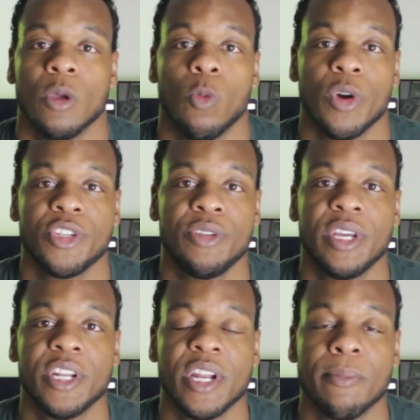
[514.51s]
Once you
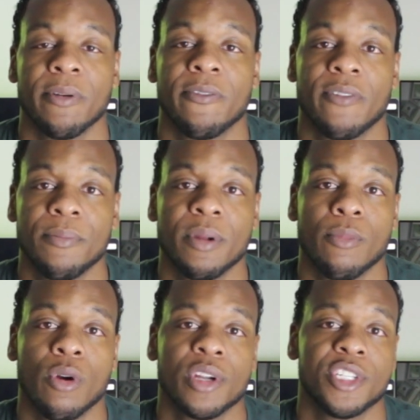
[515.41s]
get a number from your
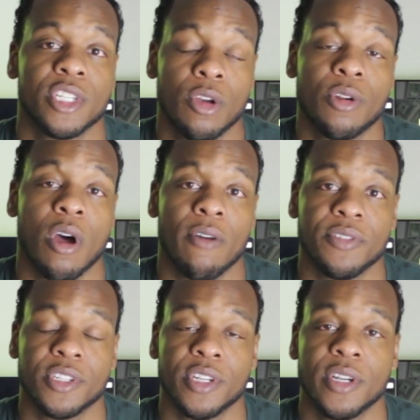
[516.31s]
mortgage loan
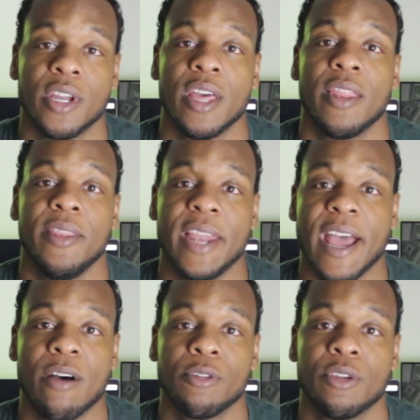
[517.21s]
officer,
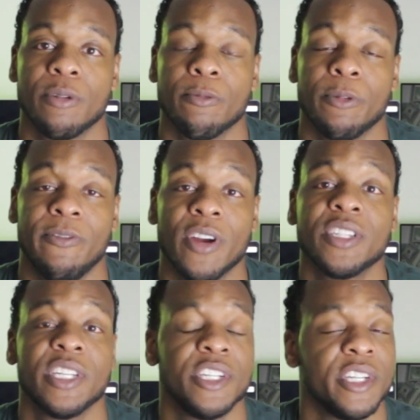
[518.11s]
now you can
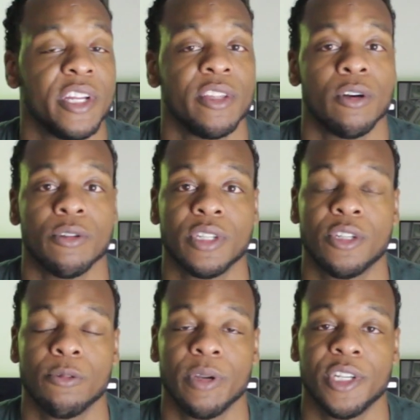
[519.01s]
reverse engineer the whole
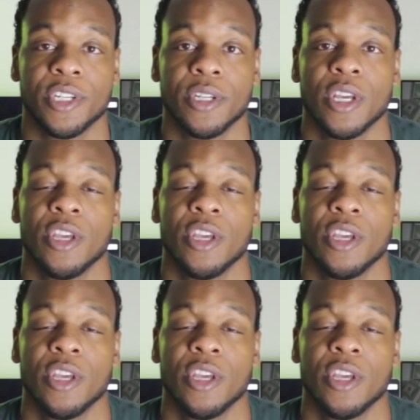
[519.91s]
situation.